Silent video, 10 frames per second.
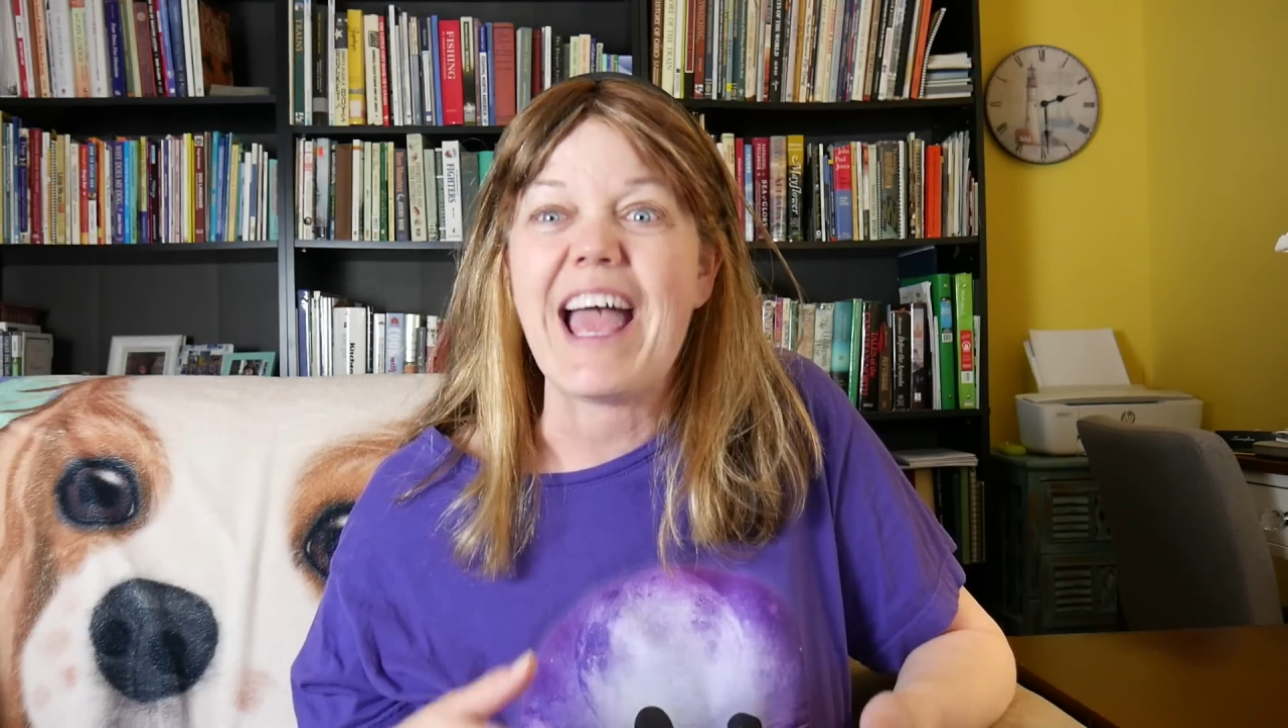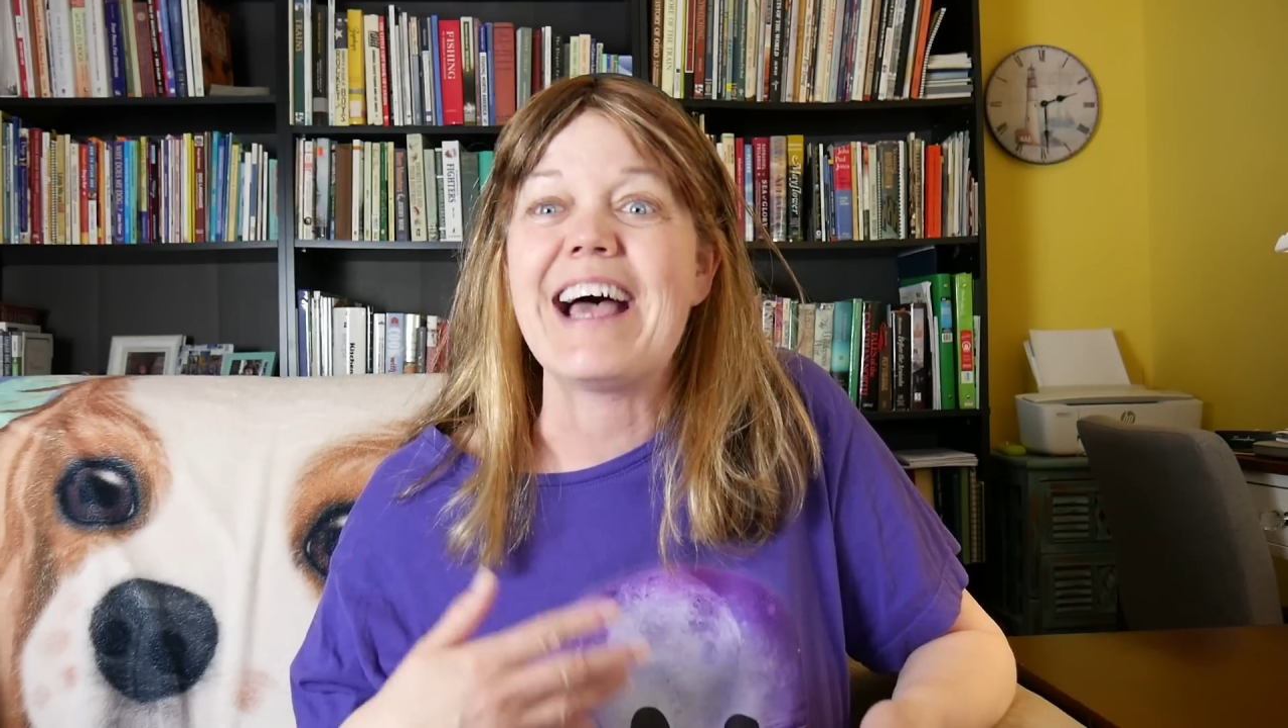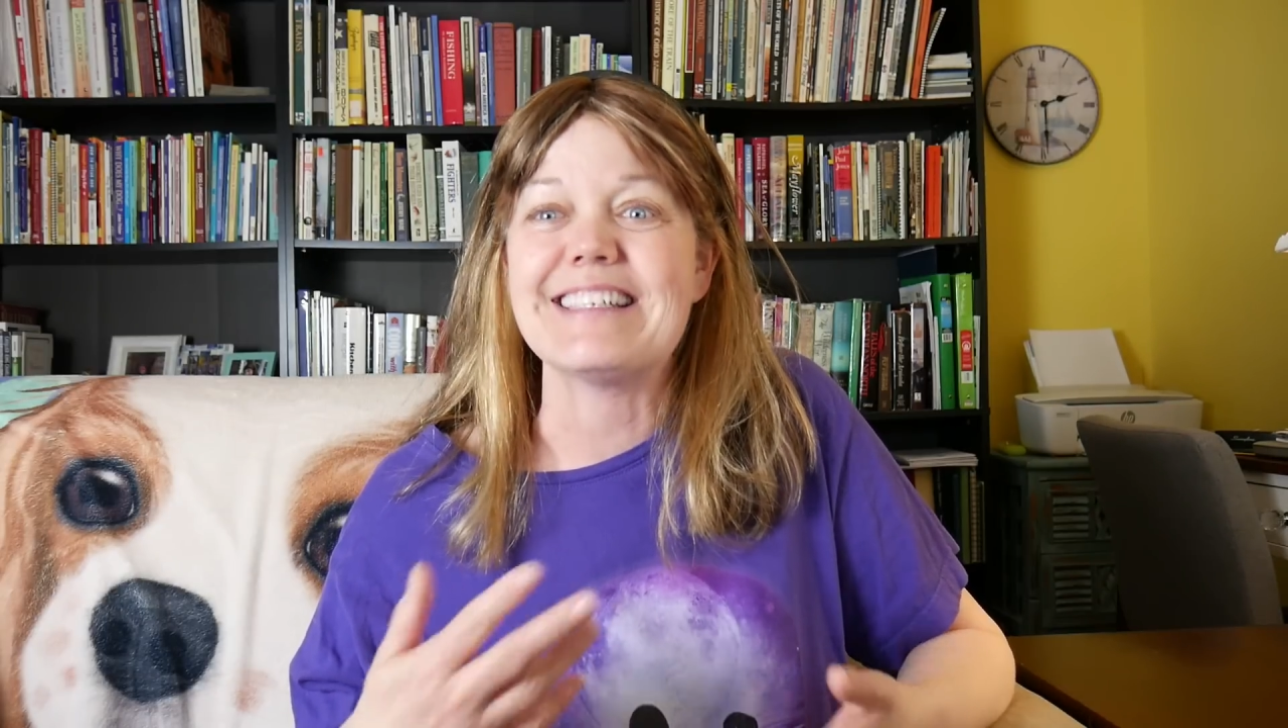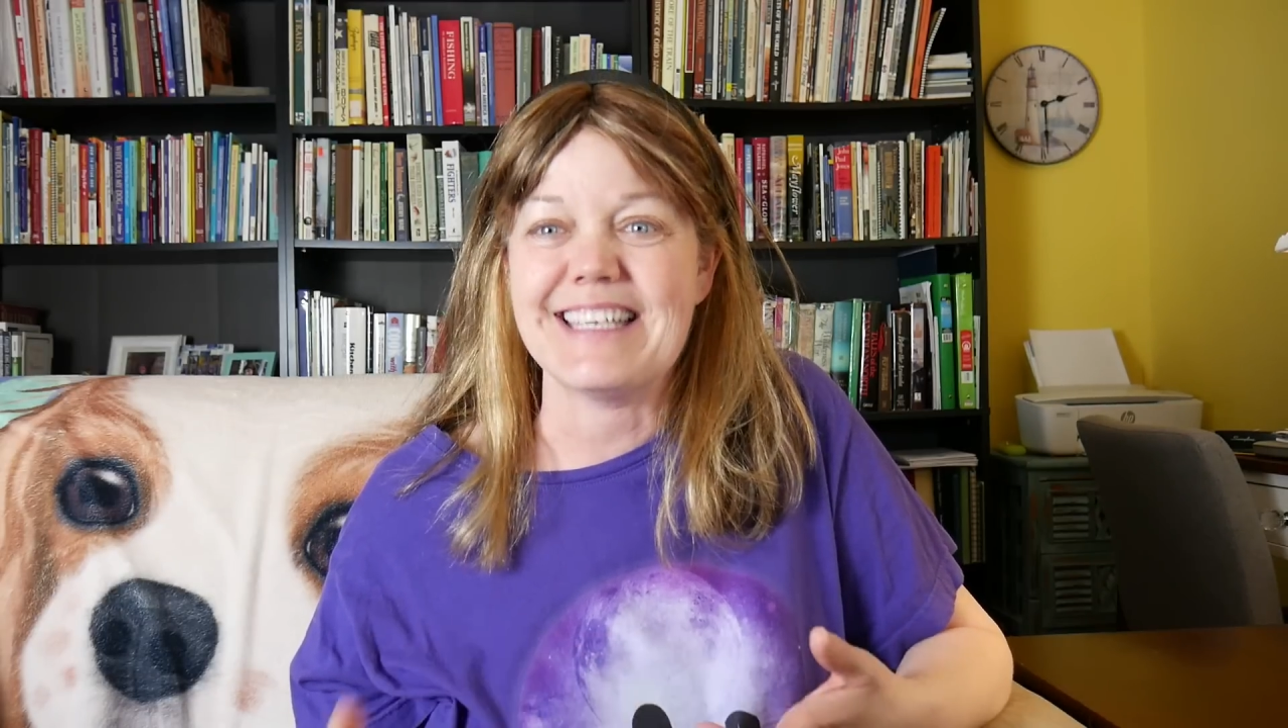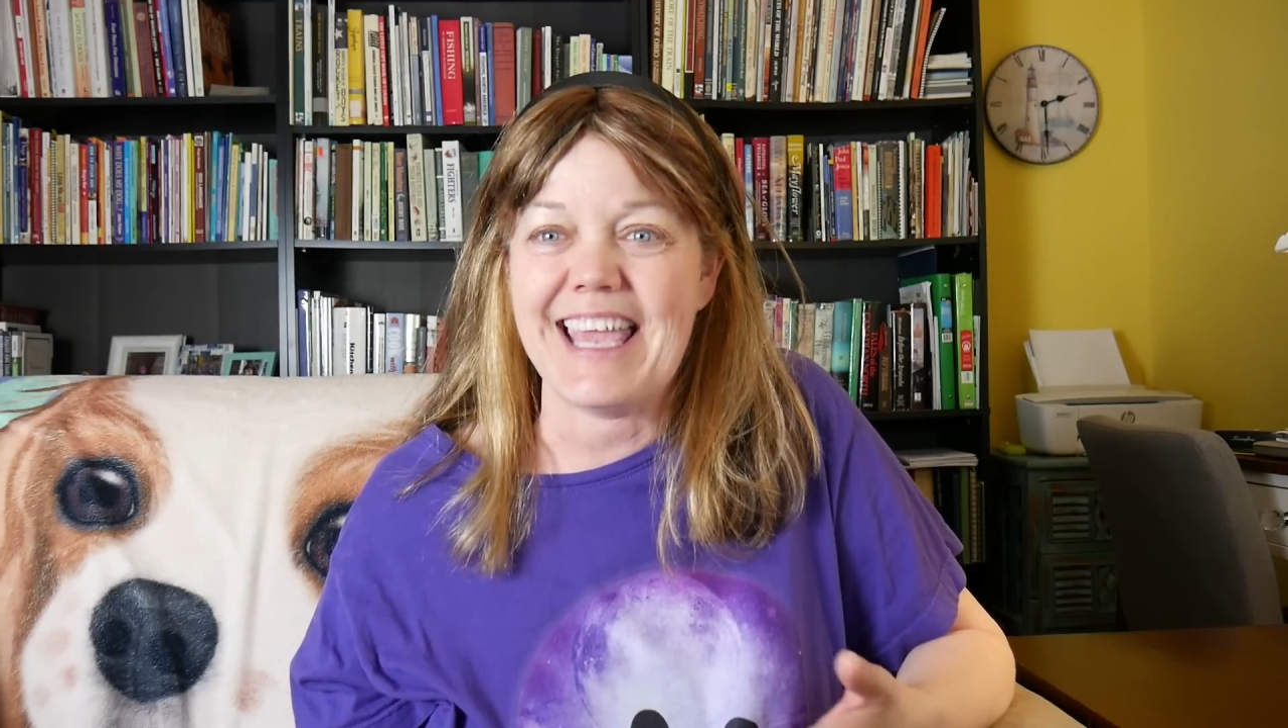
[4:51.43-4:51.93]

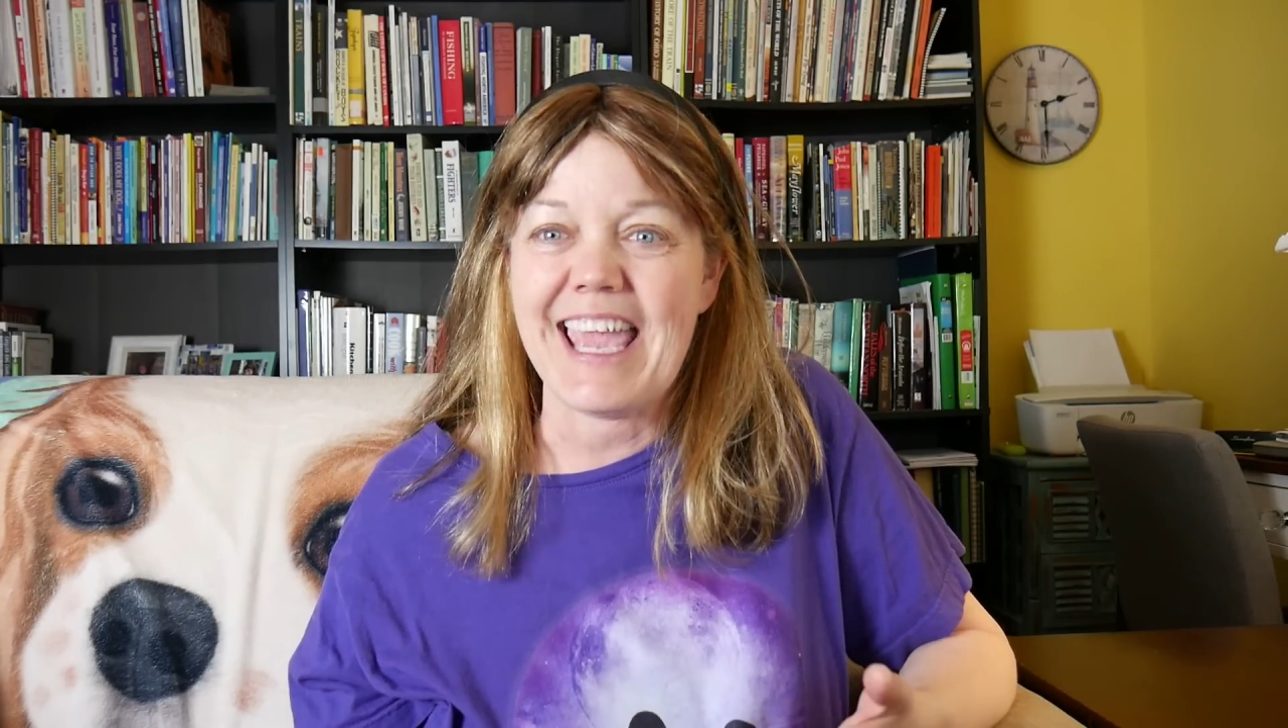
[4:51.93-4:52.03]
as he